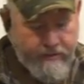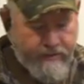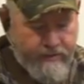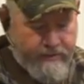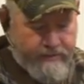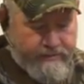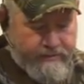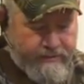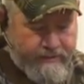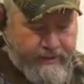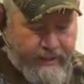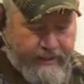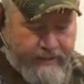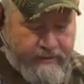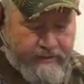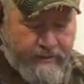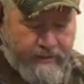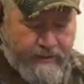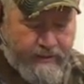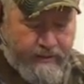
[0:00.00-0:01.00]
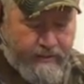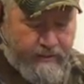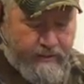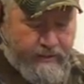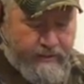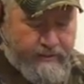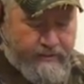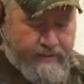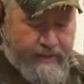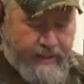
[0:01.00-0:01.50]
this is actually
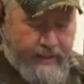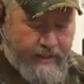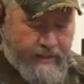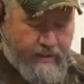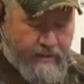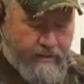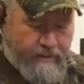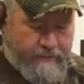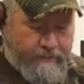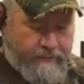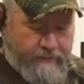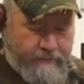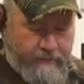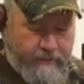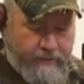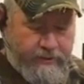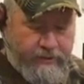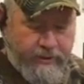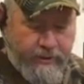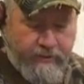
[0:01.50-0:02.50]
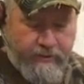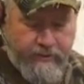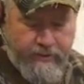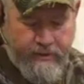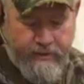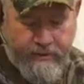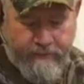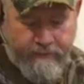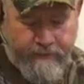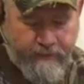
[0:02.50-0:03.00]
a tie-off to show you
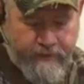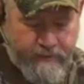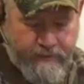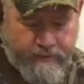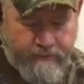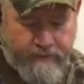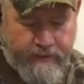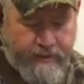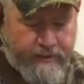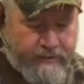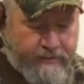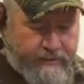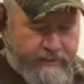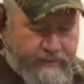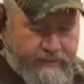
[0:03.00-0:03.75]
the difference of this.